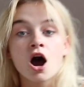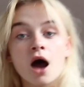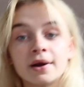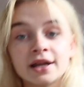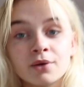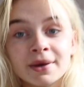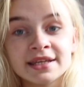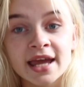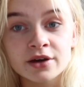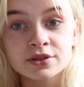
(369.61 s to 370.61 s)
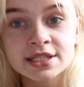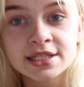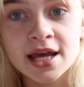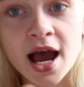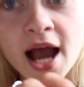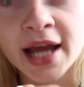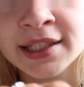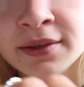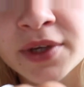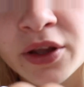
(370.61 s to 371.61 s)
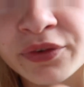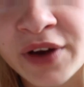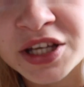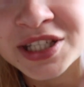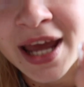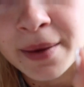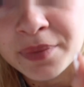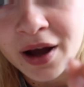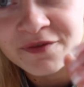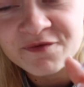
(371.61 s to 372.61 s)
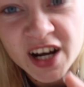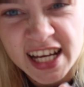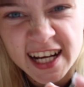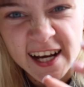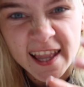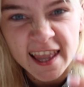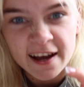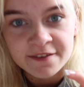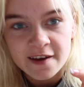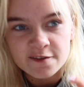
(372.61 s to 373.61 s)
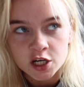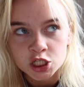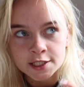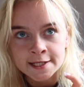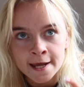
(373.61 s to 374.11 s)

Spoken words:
I went and got my nails done. We got the French tip. I fucking love French tip.